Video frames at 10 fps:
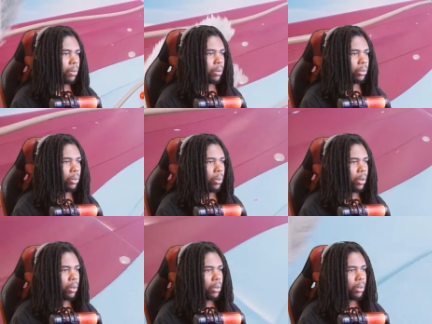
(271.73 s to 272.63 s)
Oh
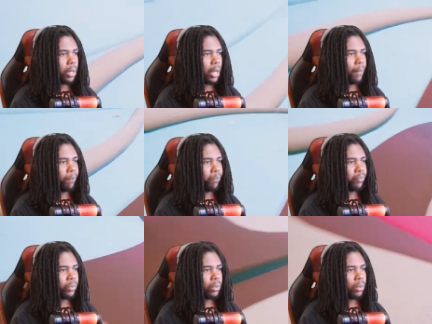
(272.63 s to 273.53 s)
Lord, okay.
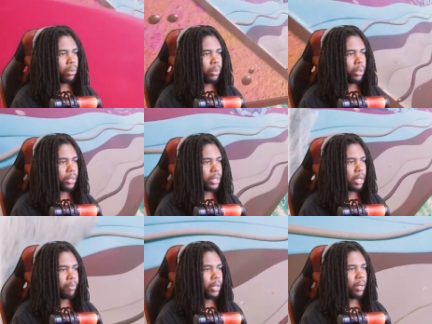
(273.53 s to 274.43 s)
We onto
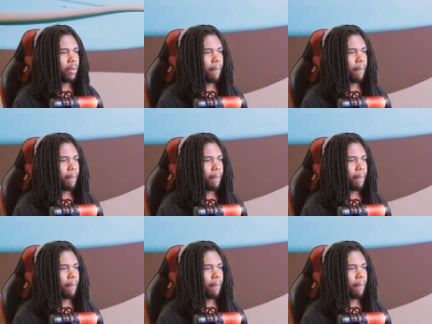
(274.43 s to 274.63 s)
something.